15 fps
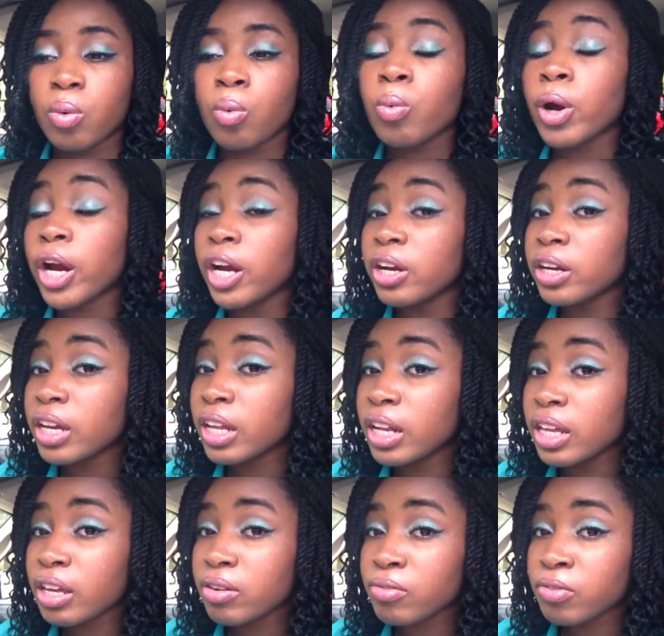where you're
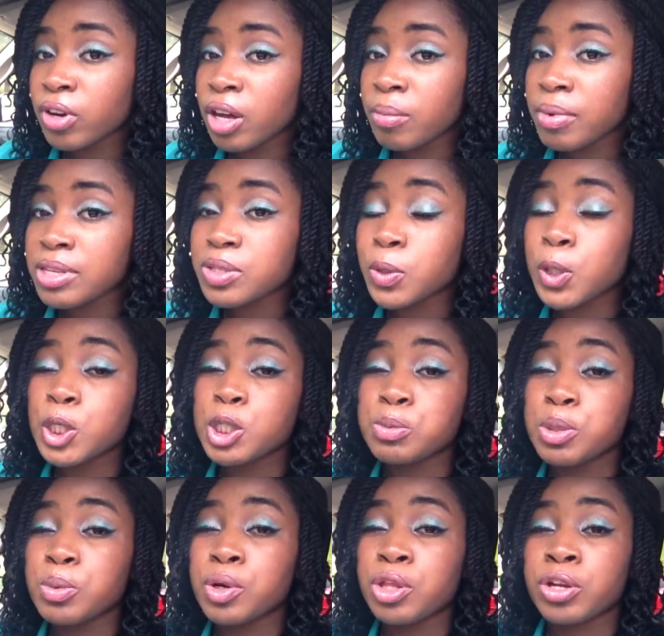getting it from, is going to
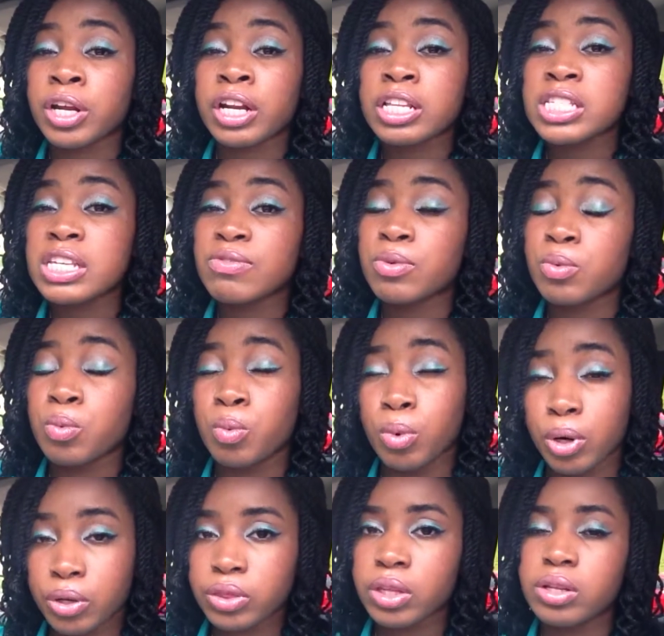be whether or not it's even
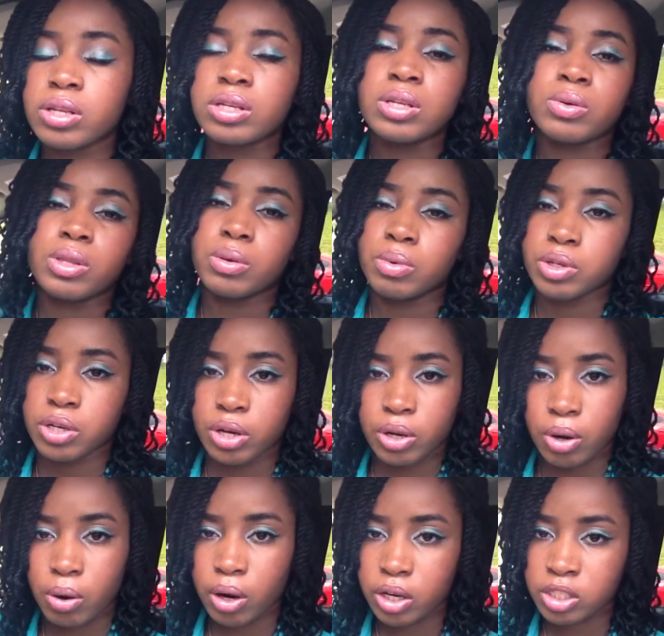worth it to do the
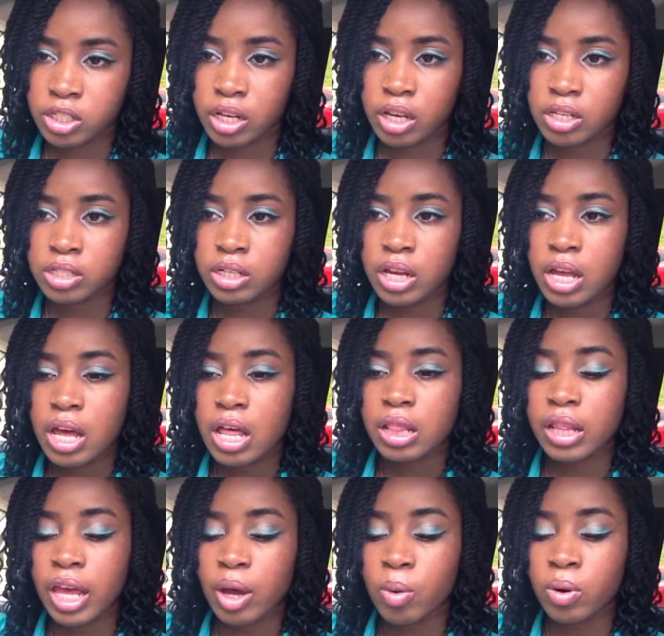return or exchange.
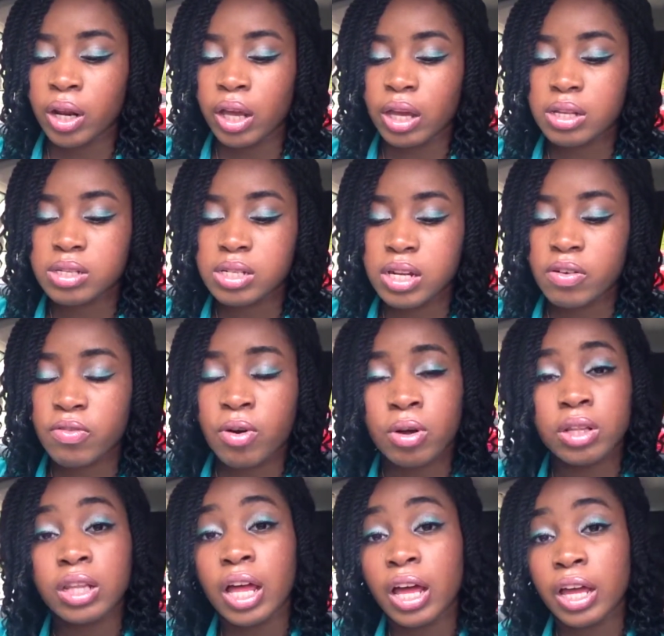Like when I get stuff
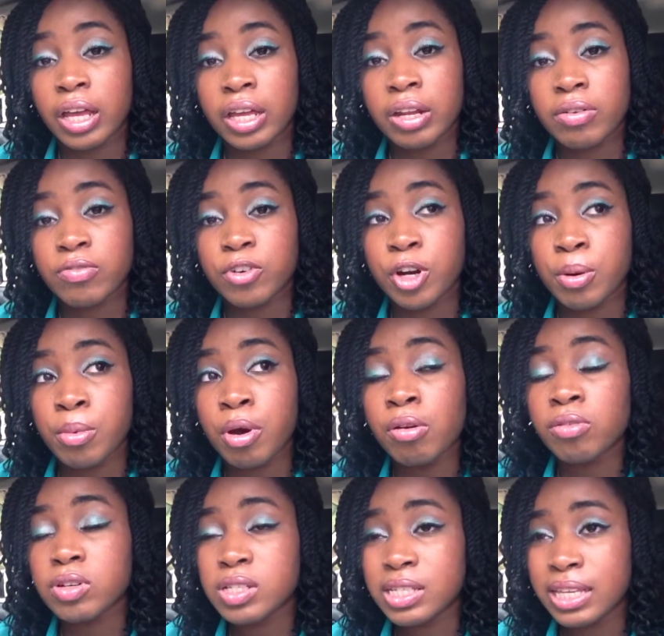online from
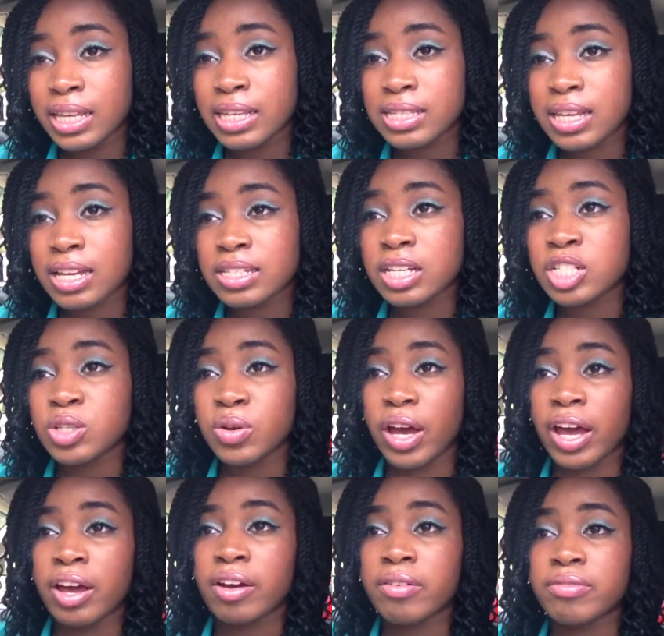overseas, because I do
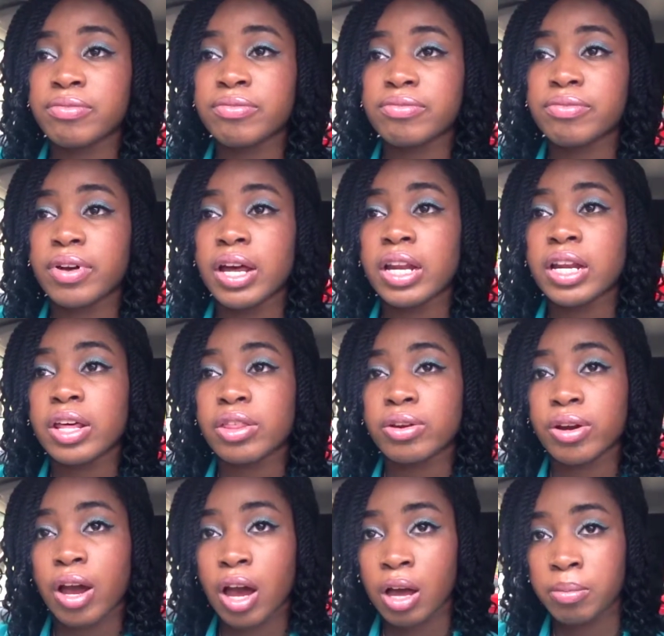have
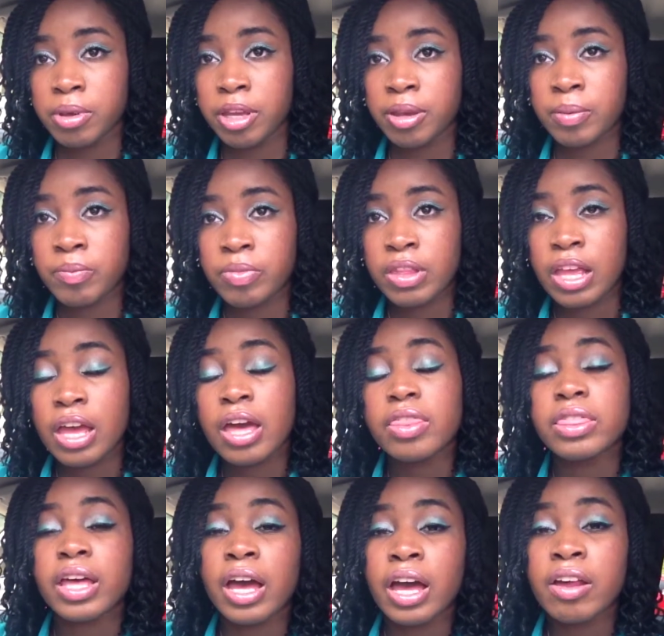another hobby
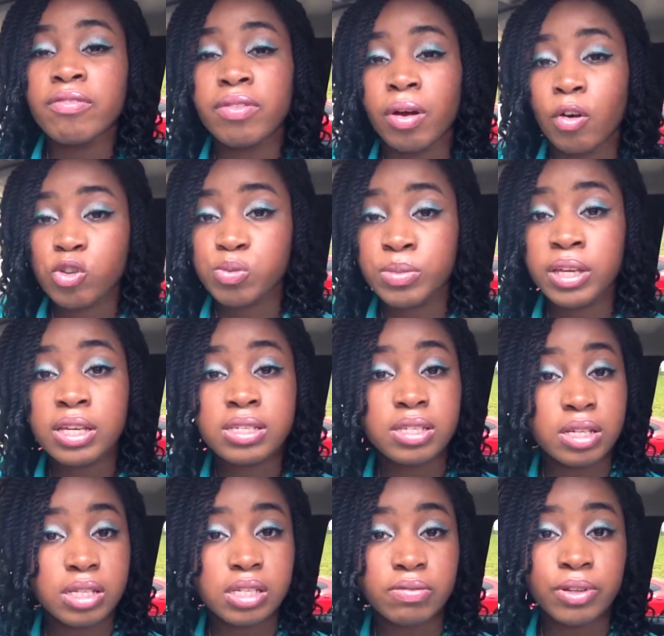that involves me
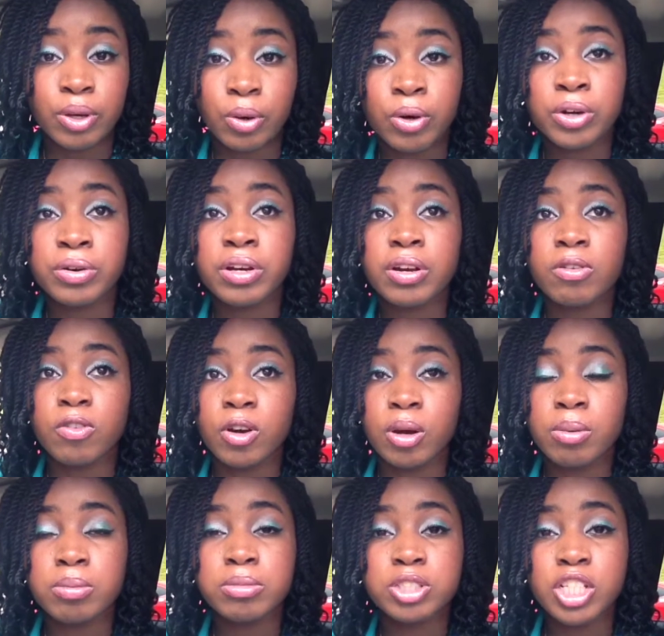extensively ordering
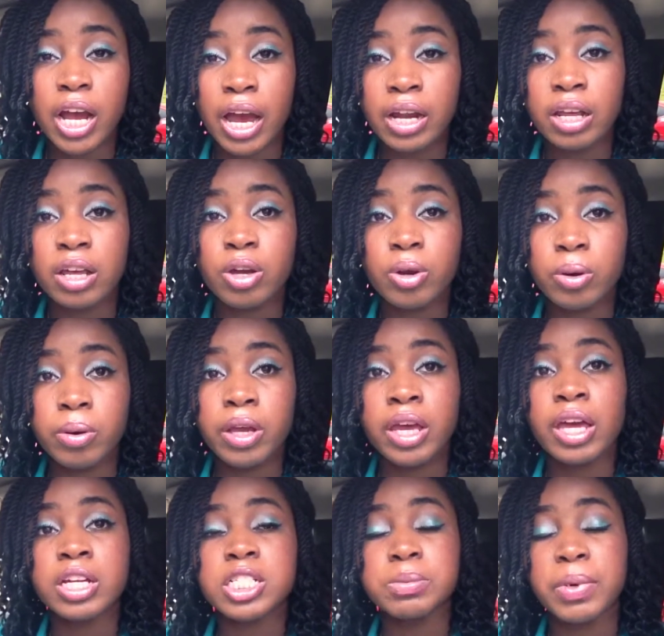from China,
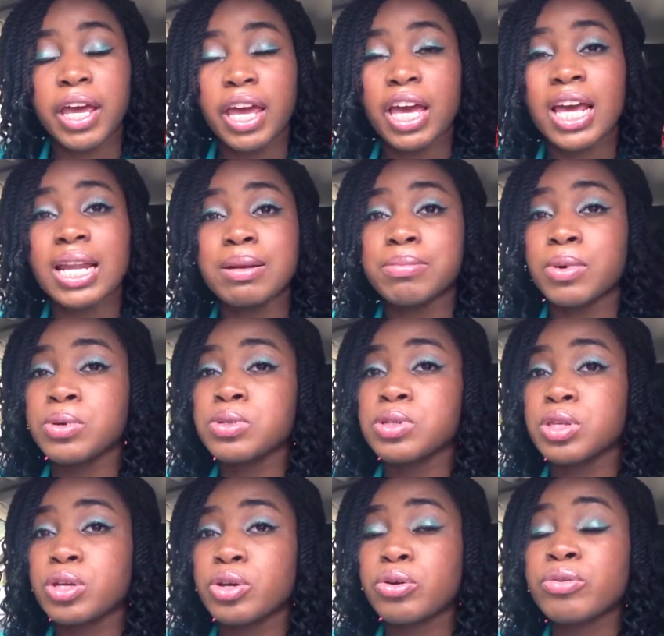Korea, and Japan,
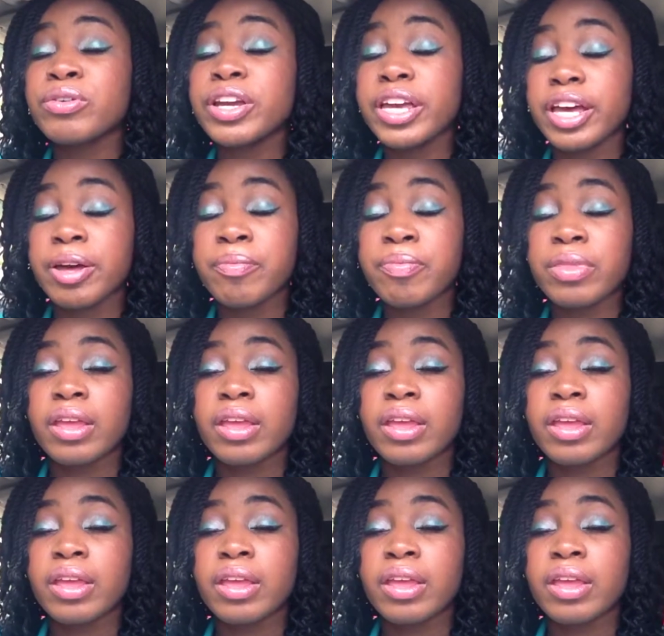mostly Korea.